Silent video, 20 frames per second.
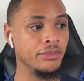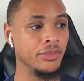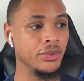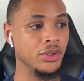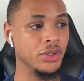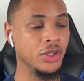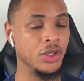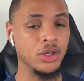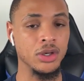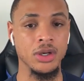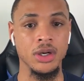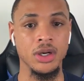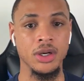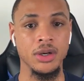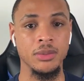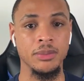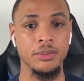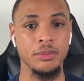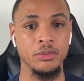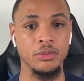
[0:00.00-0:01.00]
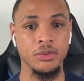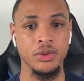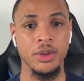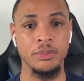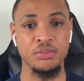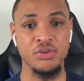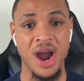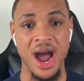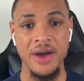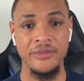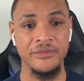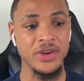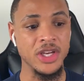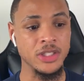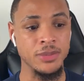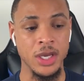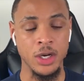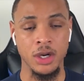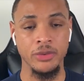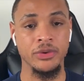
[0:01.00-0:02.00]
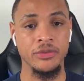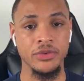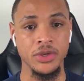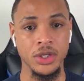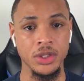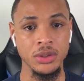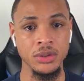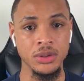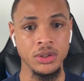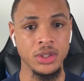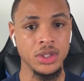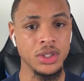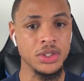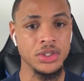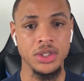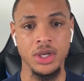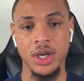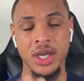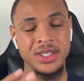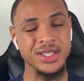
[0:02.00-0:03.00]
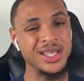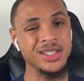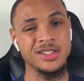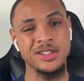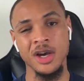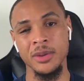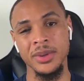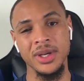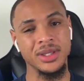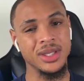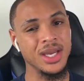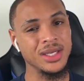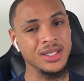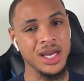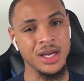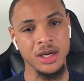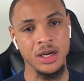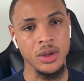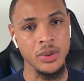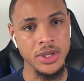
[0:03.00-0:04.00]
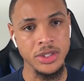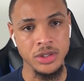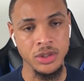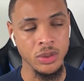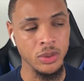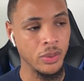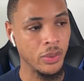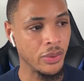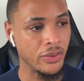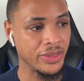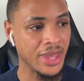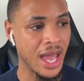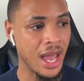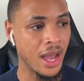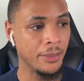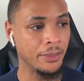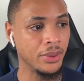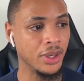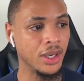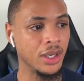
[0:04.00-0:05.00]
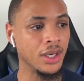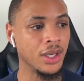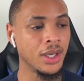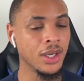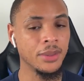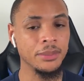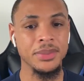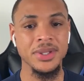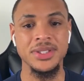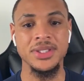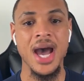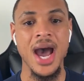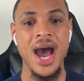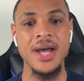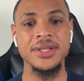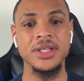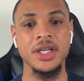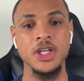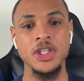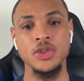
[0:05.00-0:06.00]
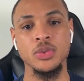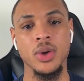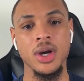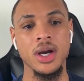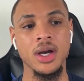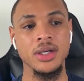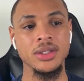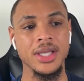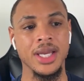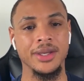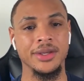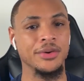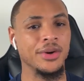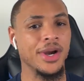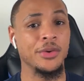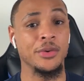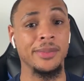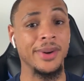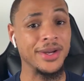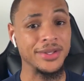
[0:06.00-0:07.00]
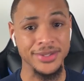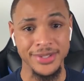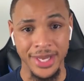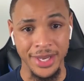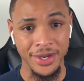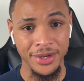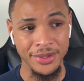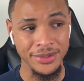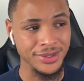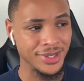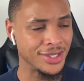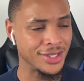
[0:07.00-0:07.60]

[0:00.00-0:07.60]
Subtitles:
Your profit is made off of you. So it's so many things I can go into with that. But besides that as well, like you don't got to worry about sales.